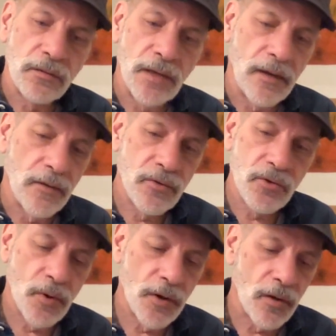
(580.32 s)
yeah
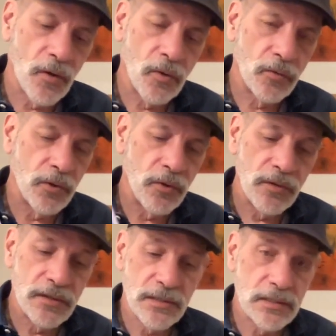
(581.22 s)
toward a whole new
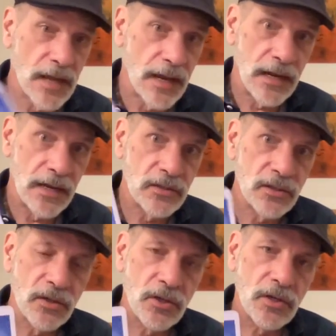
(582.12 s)
this is second
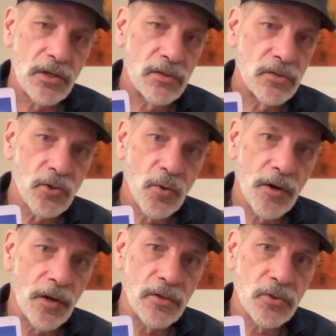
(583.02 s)
ace
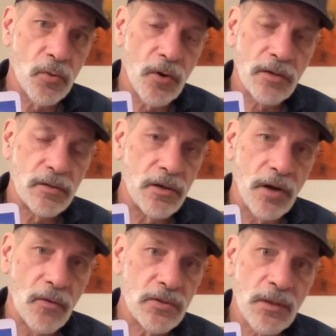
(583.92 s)
toward a, toward you
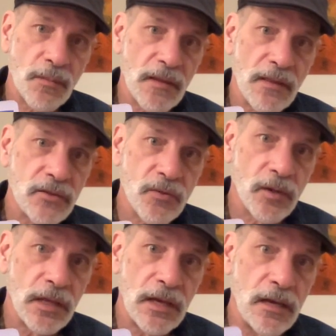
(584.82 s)
know something that's
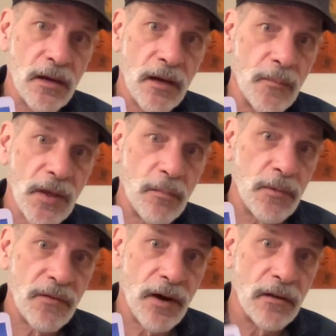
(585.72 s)
really um, that could
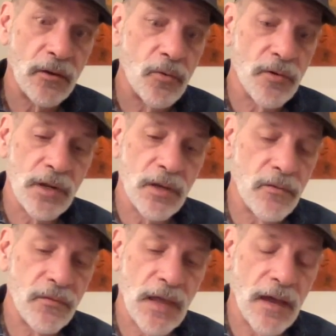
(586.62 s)
be very
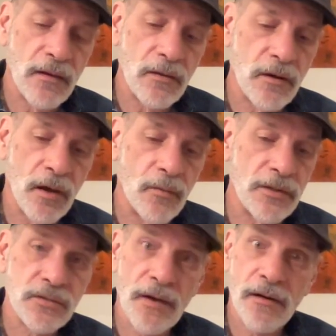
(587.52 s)
lucrative that you know
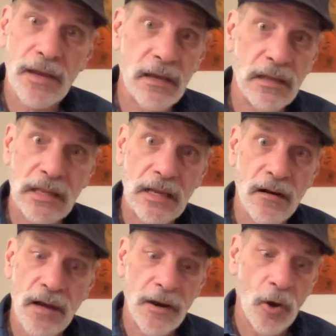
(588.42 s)
is very
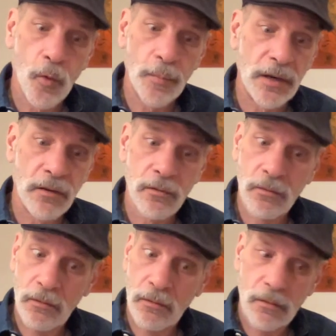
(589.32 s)
clear and open